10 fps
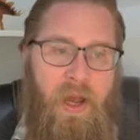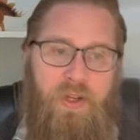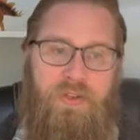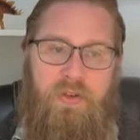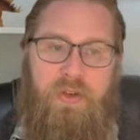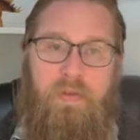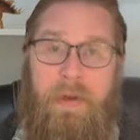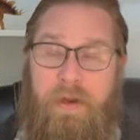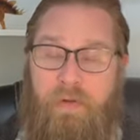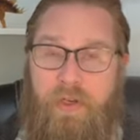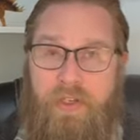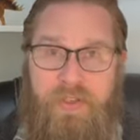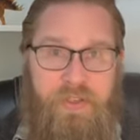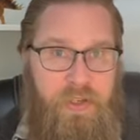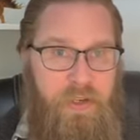Also, you might want to
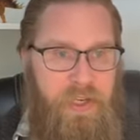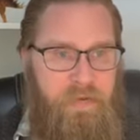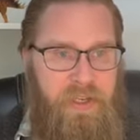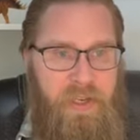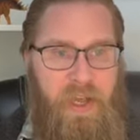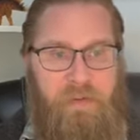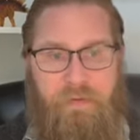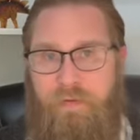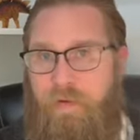consider giving a